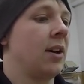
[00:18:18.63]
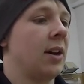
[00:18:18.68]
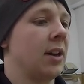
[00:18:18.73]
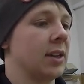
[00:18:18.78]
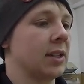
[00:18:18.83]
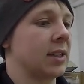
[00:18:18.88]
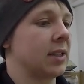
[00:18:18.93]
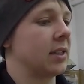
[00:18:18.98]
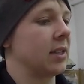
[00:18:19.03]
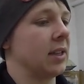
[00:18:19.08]

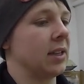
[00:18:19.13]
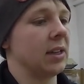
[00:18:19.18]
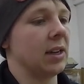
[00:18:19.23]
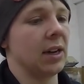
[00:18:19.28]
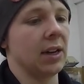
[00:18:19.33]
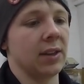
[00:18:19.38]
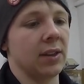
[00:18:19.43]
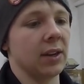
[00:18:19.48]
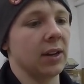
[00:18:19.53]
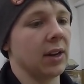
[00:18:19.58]
I just said,
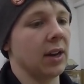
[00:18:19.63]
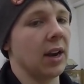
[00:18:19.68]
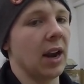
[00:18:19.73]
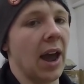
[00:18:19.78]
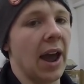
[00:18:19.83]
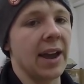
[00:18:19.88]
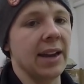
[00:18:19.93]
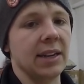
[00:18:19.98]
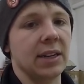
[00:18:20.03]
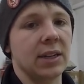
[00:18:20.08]
I think
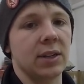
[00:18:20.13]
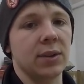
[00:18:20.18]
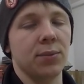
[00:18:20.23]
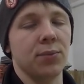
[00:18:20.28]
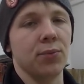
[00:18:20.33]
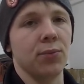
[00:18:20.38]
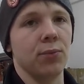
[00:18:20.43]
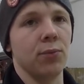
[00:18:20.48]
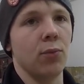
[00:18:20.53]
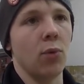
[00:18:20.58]
an 8
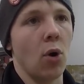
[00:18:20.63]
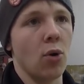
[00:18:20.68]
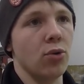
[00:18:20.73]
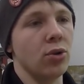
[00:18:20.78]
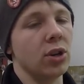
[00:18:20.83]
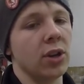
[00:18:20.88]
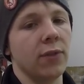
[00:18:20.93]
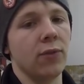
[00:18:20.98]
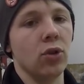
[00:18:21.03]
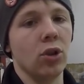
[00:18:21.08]

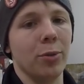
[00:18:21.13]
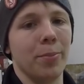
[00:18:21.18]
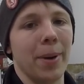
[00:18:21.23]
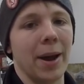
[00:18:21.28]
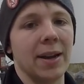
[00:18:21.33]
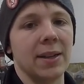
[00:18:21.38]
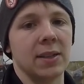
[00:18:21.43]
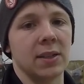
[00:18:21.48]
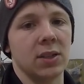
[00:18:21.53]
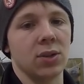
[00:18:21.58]
won't give you the
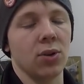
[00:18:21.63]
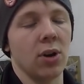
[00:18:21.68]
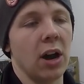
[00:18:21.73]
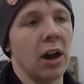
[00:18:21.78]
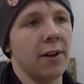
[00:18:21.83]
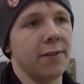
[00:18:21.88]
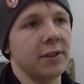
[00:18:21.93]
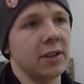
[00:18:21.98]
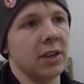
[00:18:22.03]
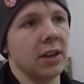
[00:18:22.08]
bass you're
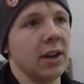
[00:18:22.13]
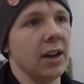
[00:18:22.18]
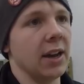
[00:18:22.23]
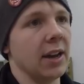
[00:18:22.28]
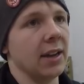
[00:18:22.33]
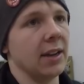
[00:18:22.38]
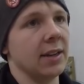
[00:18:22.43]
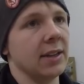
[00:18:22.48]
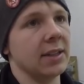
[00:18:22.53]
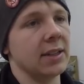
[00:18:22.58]
after
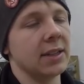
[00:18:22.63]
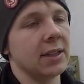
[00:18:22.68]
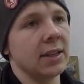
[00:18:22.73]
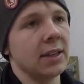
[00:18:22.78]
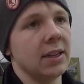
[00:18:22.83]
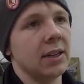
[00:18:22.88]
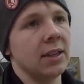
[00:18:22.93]
and